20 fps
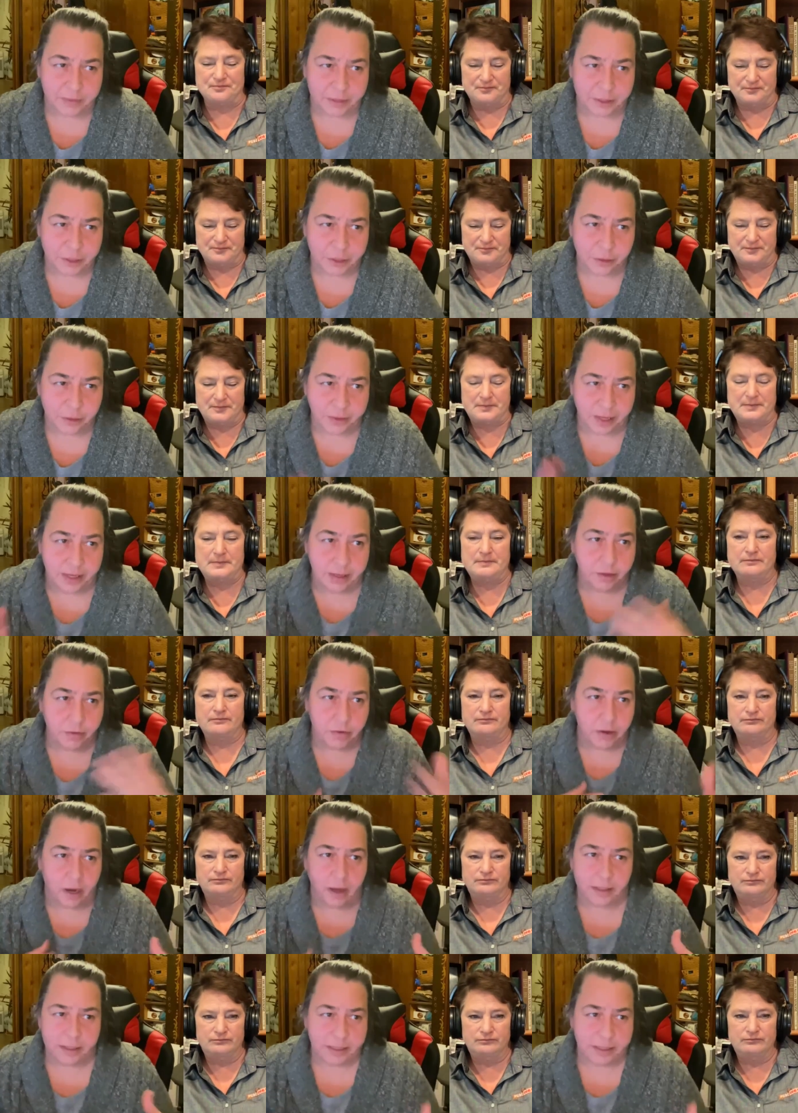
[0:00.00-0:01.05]
Speaker 1: so that you
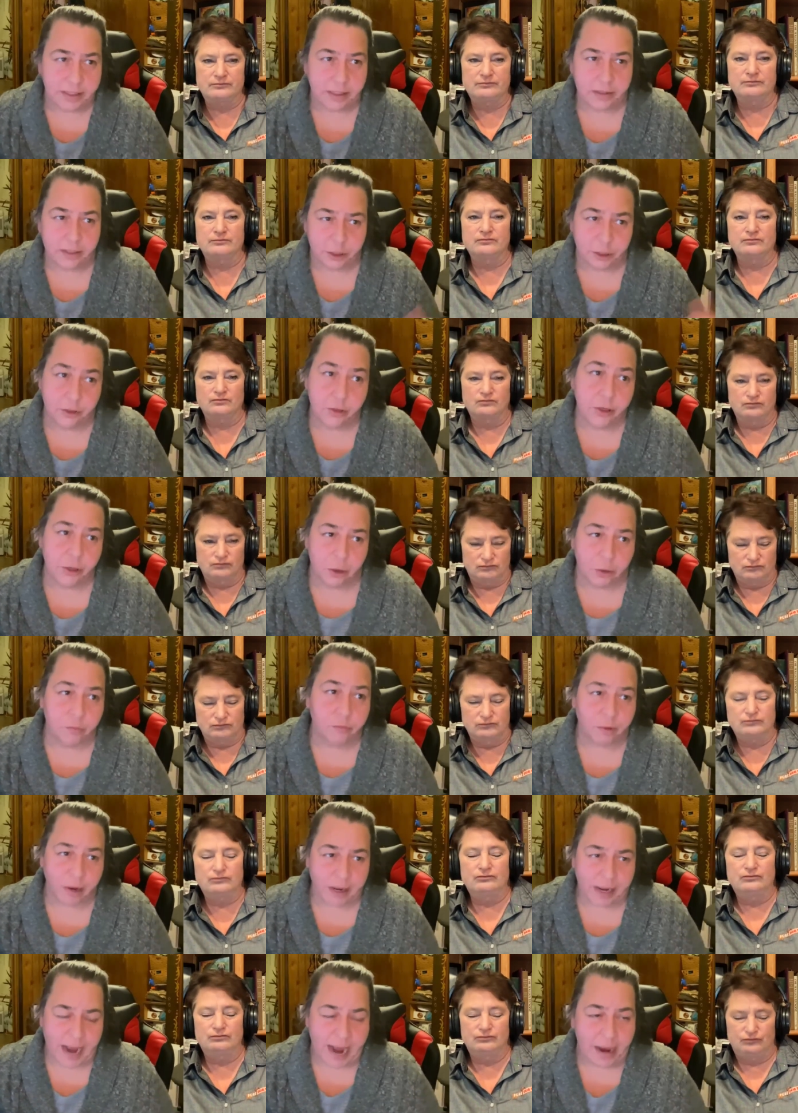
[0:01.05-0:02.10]
constant so you don't
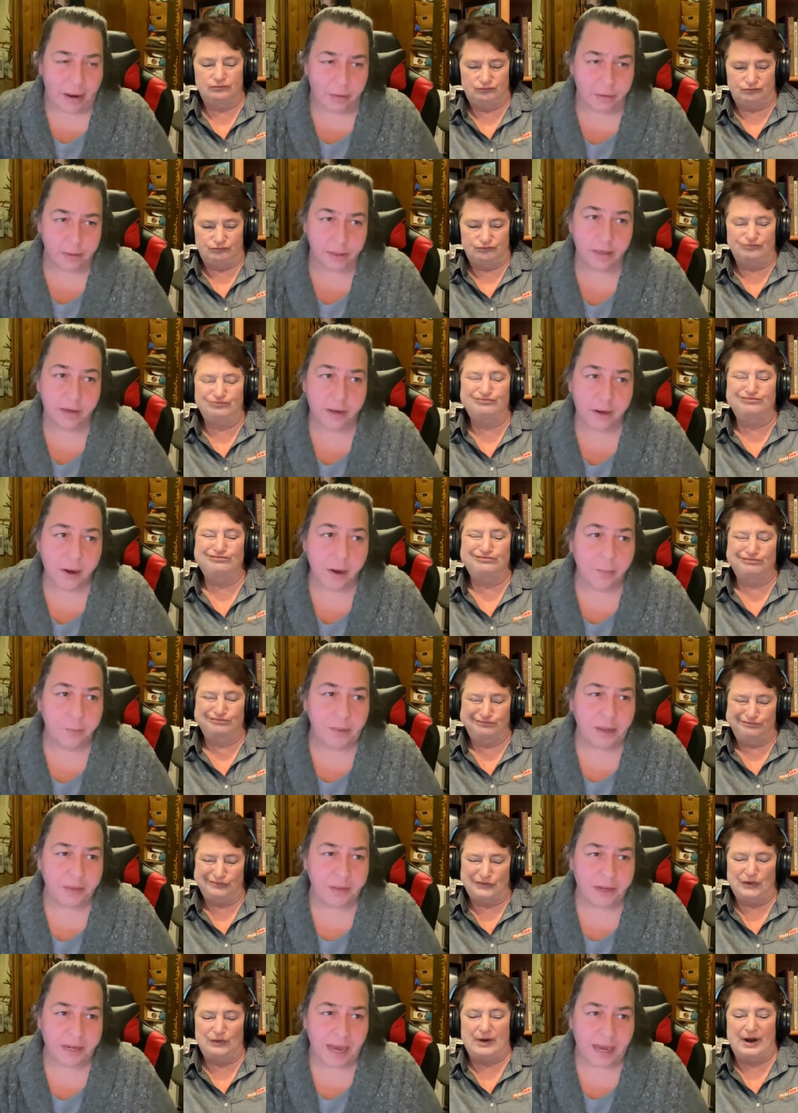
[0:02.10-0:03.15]
run out
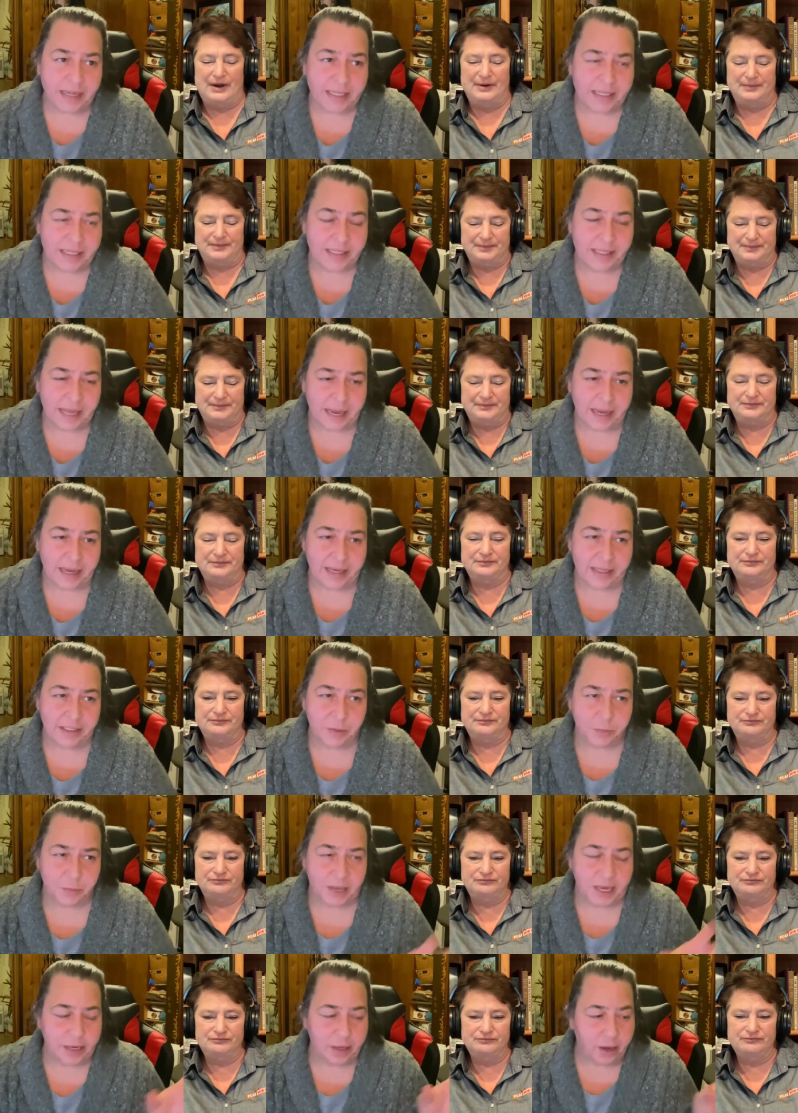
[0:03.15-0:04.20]
but the nice thing is
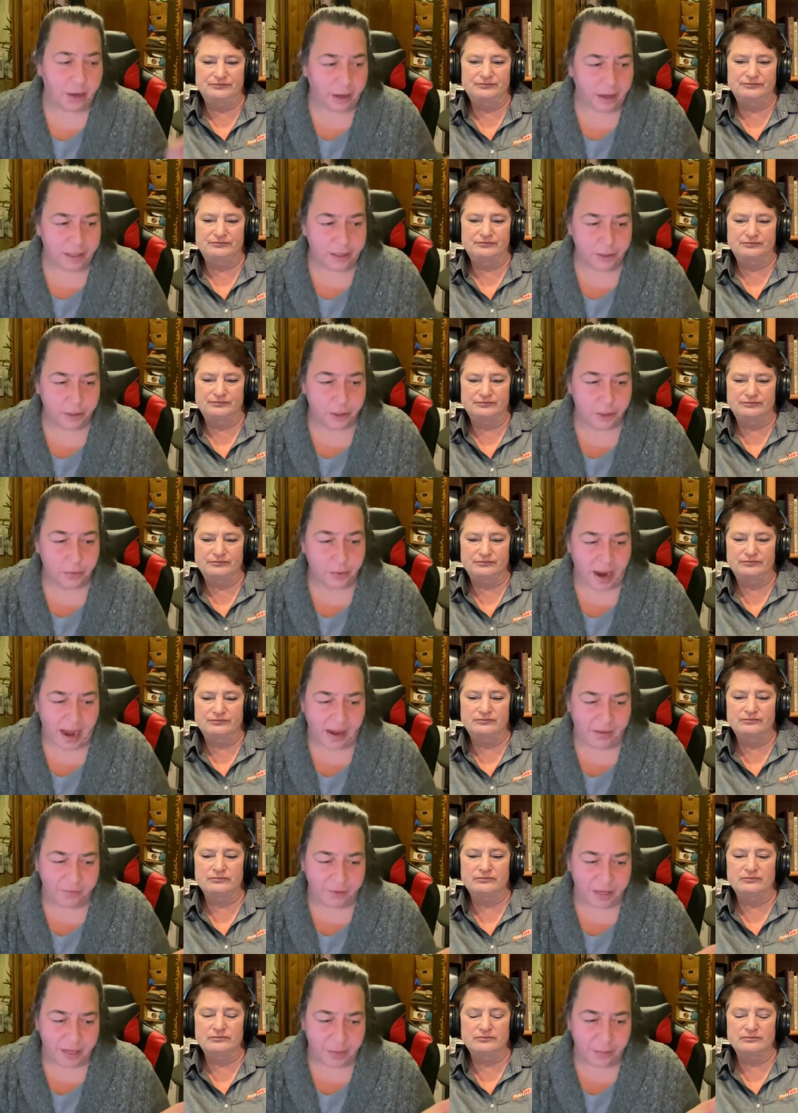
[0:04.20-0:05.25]
because you
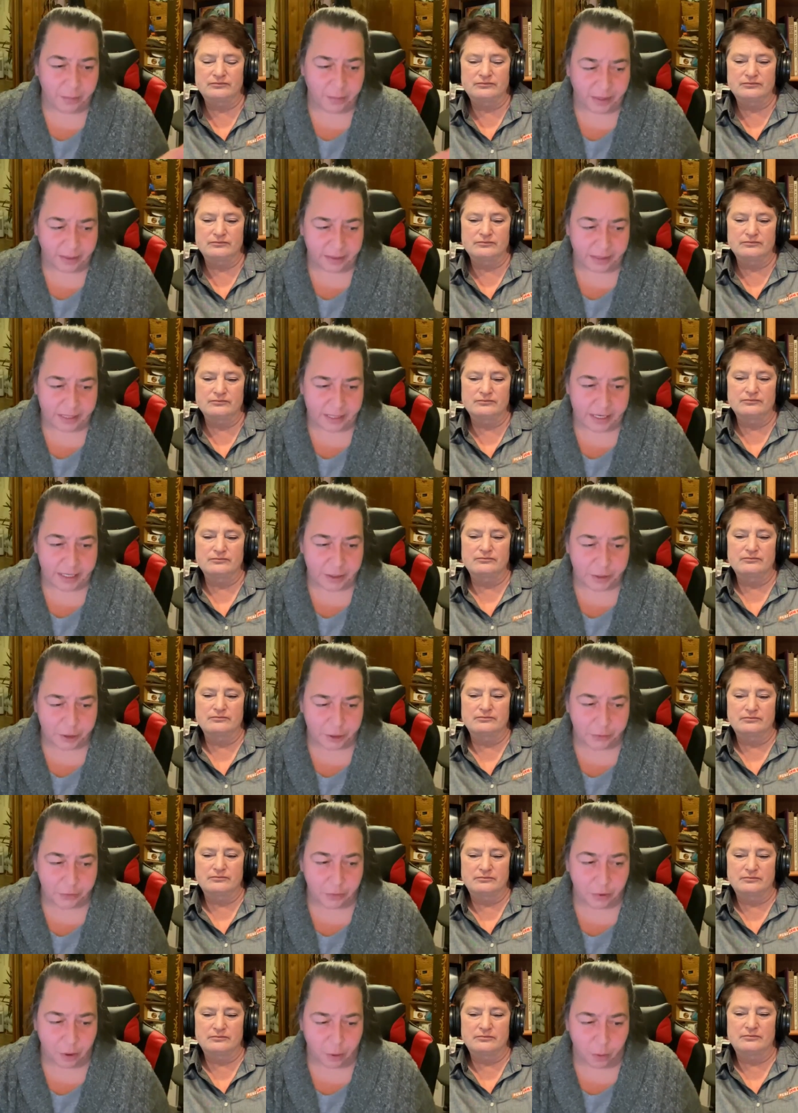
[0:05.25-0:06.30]
have the ability
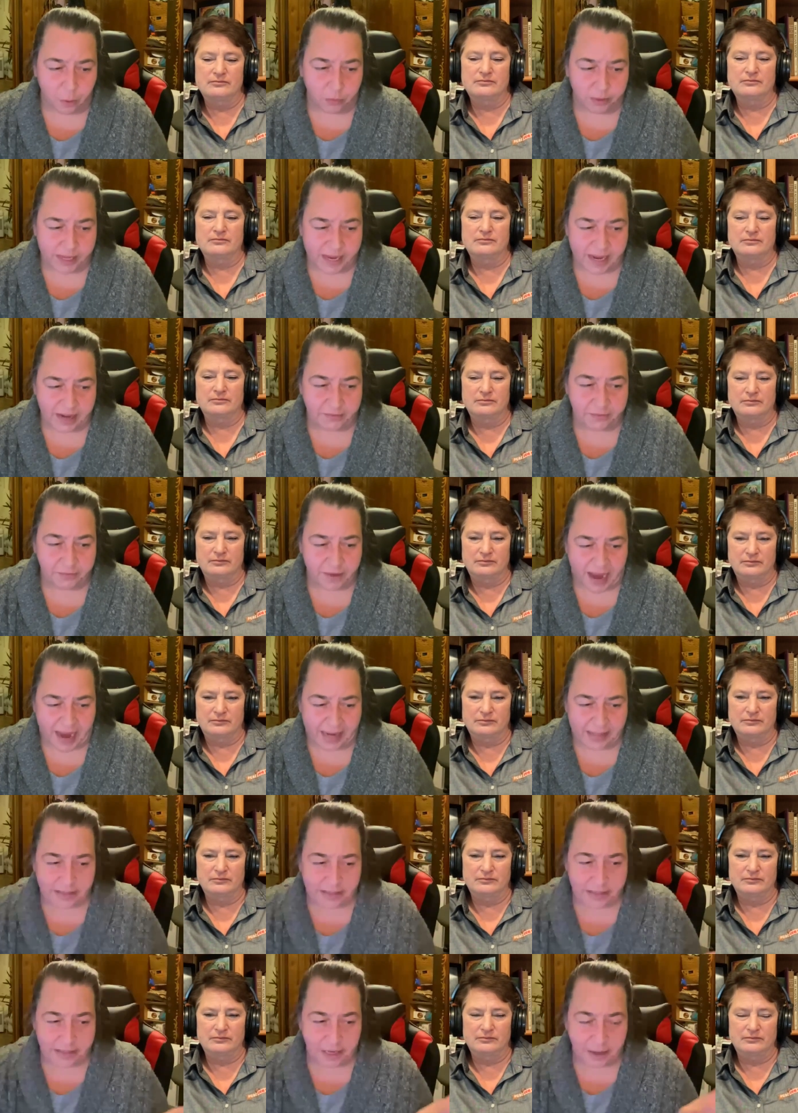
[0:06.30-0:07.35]
to only
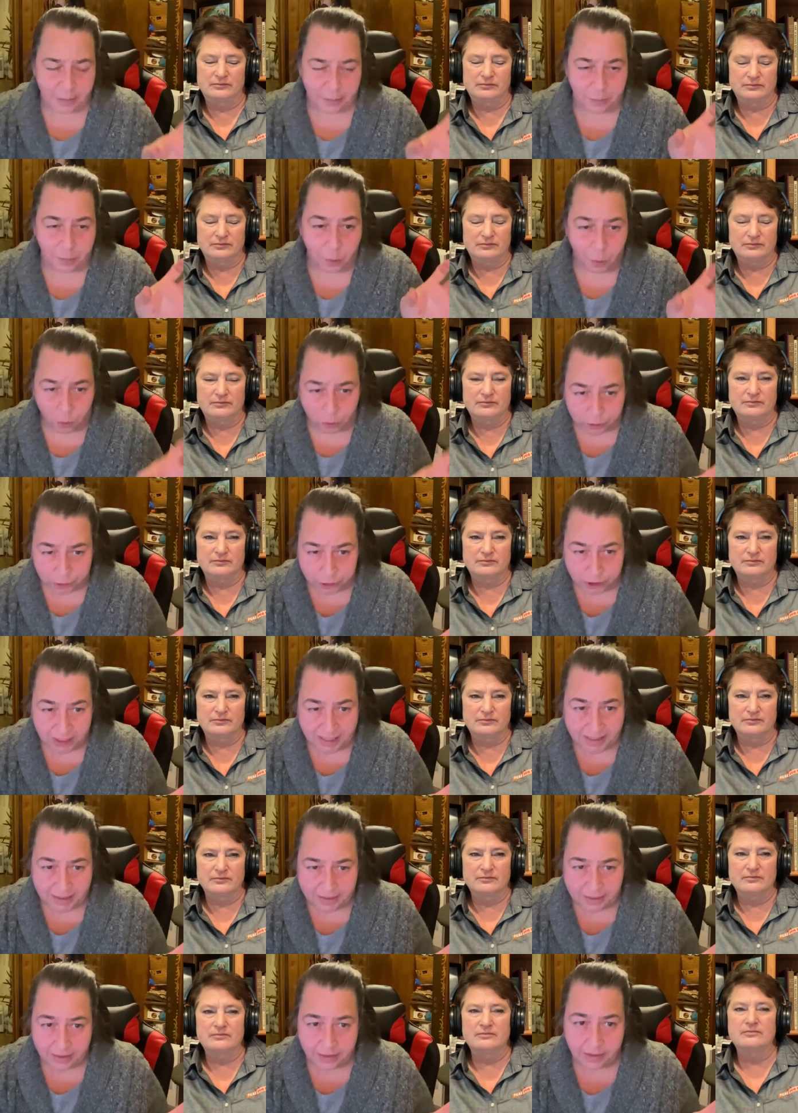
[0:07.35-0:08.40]
advance a
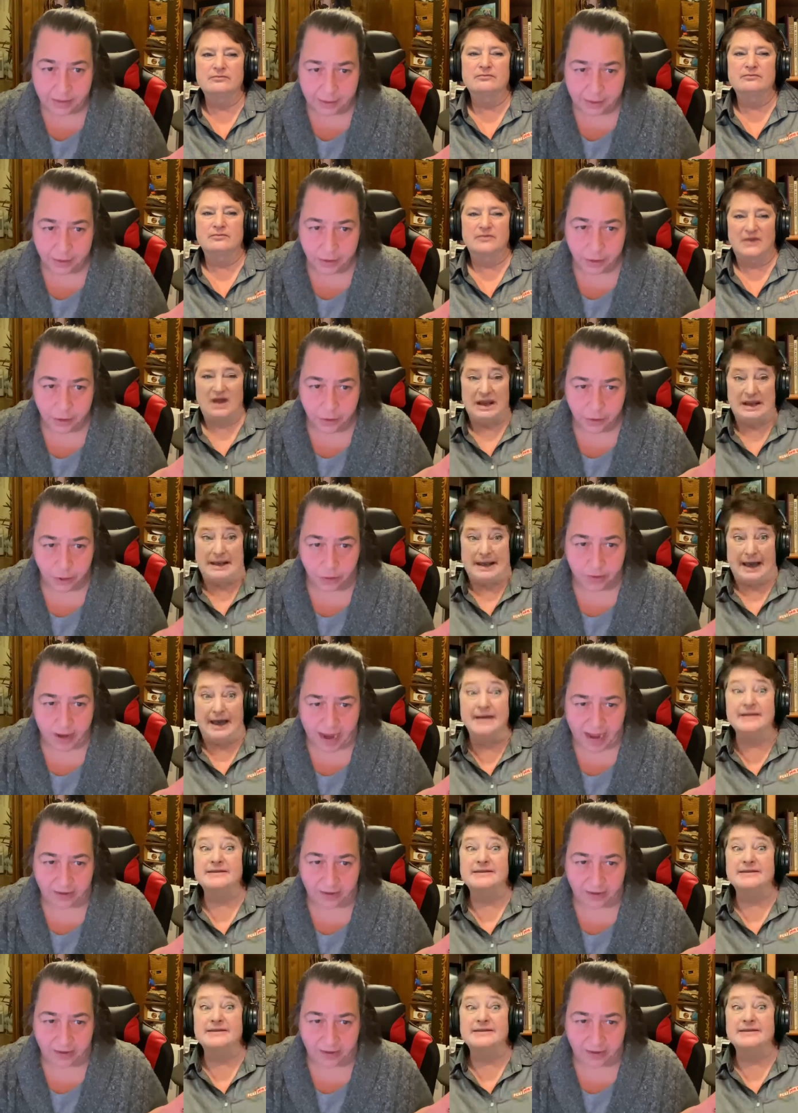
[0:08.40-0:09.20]
portion you don't yes.